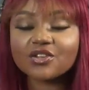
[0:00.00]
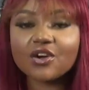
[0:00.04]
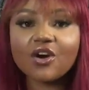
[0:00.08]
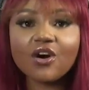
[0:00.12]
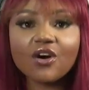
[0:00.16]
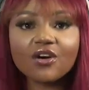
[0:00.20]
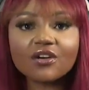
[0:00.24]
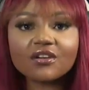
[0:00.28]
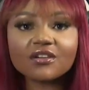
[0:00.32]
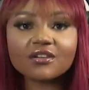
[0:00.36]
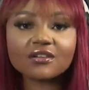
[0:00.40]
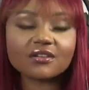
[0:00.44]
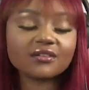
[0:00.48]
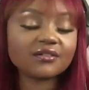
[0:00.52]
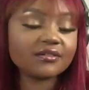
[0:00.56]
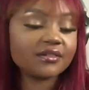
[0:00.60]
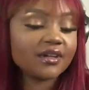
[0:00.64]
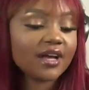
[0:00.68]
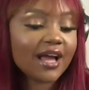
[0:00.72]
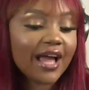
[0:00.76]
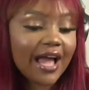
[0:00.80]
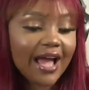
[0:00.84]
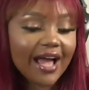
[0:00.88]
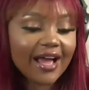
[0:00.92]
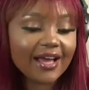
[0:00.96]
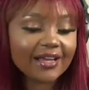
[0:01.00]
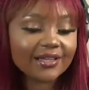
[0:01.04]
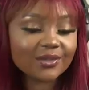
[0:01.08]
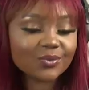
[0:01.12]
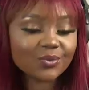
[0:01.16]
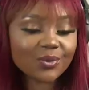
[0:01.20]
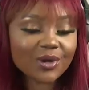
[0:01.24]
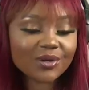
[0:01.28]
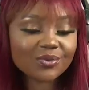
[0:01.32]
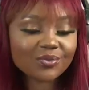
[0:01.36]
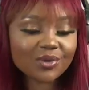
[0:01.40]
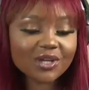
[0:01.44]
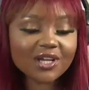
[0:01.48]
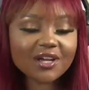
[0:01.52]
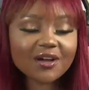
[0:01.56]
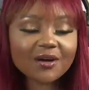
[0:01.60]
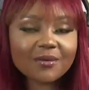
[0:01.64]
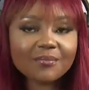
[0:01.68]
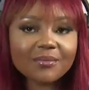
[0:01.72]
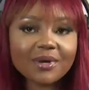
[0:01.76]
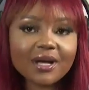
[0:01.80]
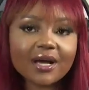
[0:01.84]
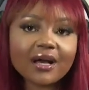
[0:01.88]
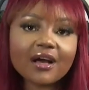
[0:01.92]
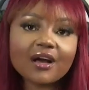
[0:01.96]
song and when we
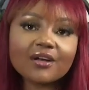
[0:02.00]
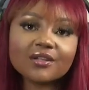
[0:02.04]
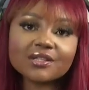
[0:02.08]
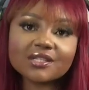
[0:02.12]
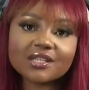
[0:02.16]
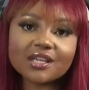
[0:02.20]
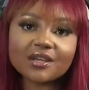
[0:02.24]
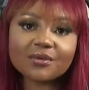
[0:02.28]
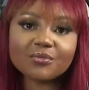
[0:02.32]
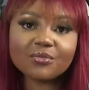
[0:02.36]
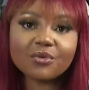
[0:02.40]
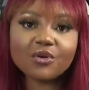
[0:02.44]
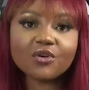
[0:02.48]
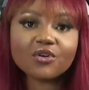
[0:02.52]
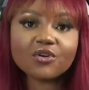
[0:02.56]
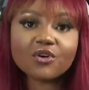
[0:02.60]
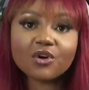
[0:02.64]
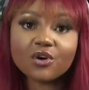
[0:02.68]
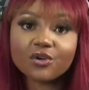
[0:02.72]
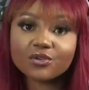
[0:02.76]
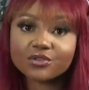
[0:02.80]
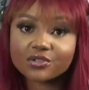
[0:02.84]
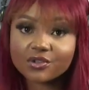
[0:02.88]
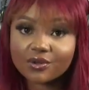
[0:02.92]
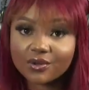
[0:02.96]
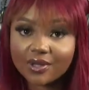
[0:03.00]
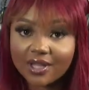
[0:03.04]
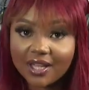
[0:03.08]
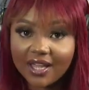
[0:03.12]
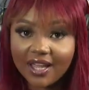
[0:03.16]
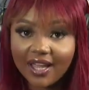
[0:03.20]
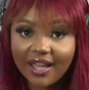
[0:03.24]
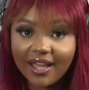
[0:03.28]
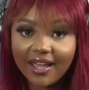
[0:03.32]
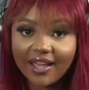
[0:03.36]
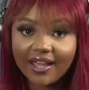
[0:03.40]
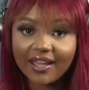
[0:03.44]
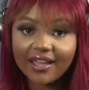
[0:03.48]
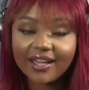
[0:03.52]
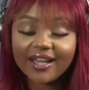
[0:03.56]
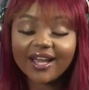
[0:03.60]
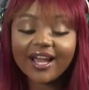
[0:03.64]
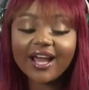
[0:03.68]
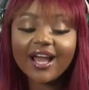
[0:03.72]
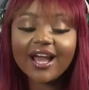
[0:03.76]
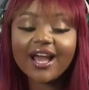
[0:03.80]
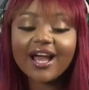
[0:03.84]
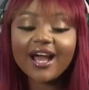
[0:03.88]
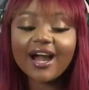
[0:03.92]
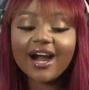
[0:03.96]
come back, I'll take more calls. Okay.
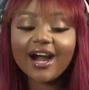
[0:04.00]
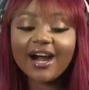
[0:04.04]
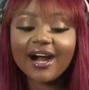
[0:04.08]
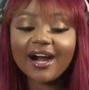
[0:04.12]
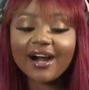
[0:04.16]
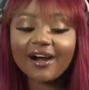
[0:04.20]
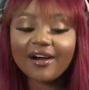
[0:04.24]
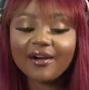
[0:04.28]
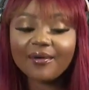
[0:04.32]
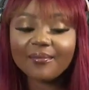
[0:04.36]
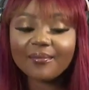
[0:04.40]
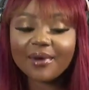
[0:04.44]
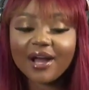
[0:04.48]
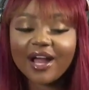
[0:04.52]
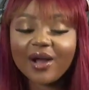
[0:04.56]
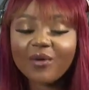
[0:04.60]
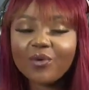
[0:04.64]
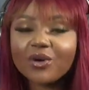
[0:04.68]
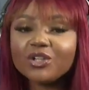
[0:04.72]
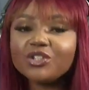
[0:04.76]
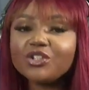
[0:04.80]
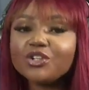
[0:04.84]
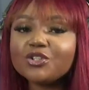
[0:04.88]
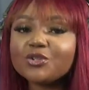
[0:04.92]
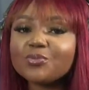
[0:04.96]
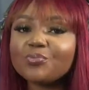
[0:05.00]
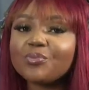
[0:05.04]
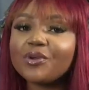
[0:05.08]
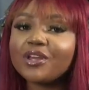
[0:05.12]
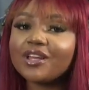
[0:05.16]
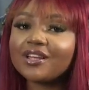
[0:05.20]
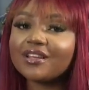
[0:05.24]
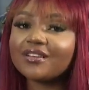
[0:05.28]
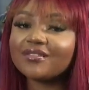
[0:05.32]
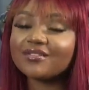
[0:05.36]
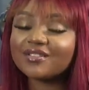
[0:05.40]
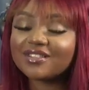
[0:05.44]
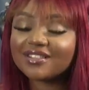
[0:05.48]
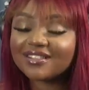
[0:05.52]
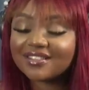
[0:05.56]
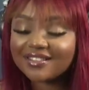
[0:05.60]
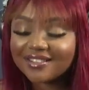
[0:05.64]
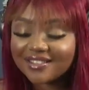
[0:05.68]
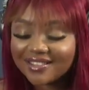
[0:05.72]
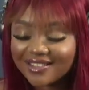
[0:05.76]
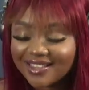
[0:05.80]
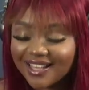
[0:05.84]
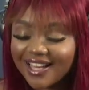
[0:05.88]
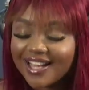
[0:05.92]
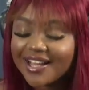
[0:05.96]
Um, I want you to pay,
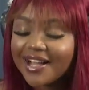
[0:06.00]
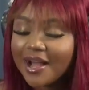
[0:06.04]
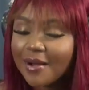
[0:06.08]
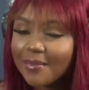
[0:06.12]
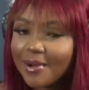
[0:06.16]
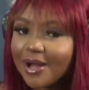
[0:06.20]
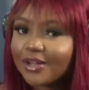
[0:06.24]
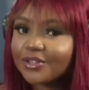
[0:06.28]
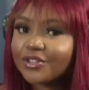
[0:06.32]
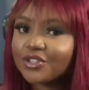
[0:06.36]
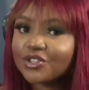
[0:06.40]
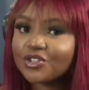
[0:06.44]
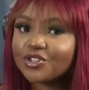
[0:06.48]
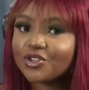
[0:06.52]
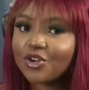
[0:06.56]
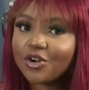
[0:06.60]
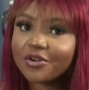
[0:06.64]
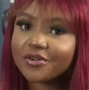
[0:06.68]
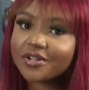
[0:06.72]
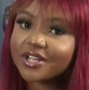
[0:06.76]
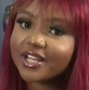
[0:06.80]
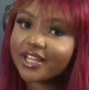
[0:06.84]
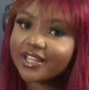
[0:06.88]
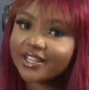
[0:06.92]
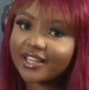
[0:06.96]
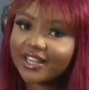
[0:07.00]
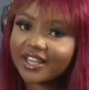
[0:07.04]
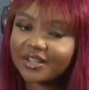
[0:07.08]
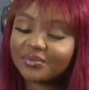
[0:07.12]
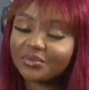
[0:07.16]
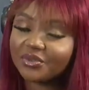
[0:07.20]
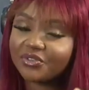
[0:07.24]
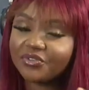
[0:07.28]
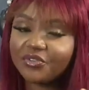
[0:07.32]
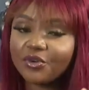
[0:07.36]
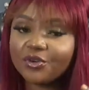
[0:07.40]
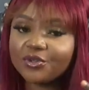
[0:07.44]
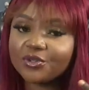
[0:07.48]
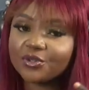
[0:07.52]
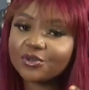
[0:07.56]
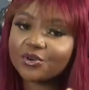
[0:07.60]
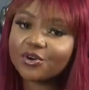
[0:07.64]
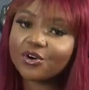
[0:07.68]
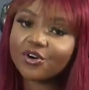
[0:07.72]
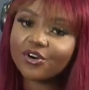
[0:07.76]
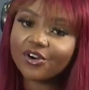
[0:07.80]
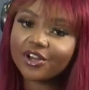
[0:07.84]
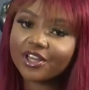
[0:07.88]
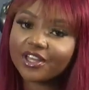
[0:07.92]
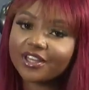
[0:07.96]
think about the story again before you
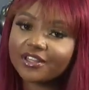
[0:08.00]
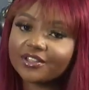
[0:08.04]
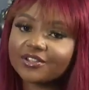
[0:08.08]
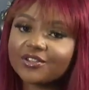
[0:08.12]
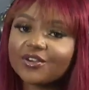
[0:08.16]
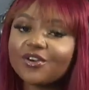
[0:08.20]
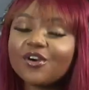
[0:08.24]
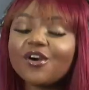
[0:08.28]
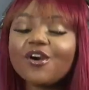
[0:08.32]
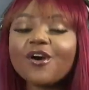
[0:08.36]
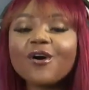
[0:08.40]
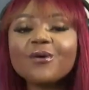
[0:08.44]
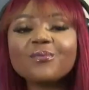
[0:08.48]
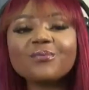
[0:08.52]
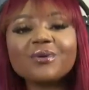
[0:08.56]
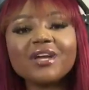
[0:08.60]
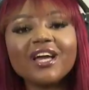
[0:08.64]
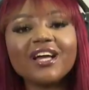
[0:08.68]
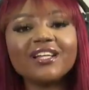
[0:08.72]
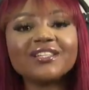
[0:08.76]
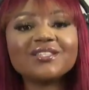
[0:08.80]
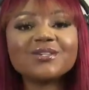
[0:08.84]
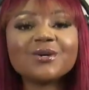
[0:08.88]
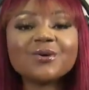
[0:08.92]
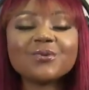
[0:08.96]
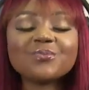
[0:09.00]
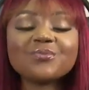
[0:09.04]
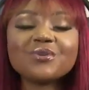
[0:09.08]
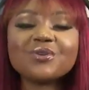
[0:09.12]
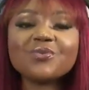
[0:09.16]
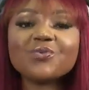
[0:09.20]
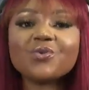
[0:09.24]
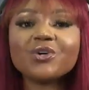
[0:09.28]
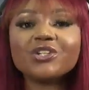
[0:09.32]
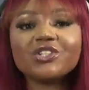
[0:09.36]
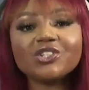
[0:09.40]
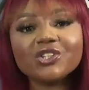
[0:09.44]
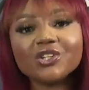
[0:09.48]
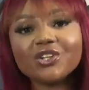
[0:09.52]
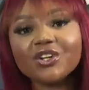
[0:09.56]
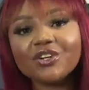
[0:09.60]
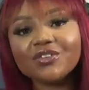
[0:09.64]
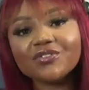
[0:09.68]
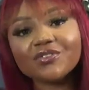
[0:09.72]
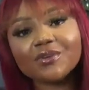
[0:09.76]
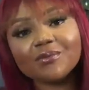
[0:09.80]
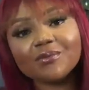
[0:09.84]
call in. Don't call me and tell me what you learned